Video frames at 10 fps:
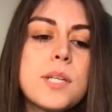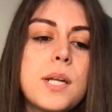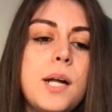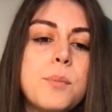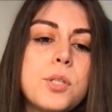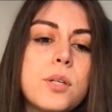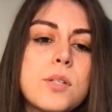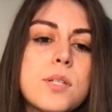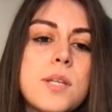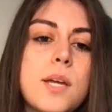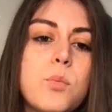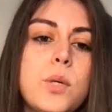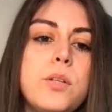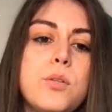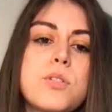because that helped you
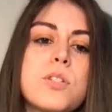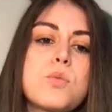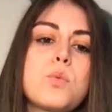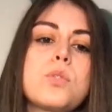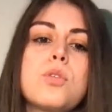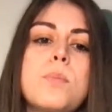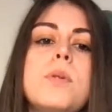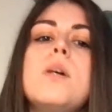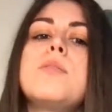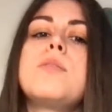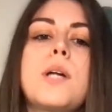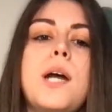understand where your users would drop off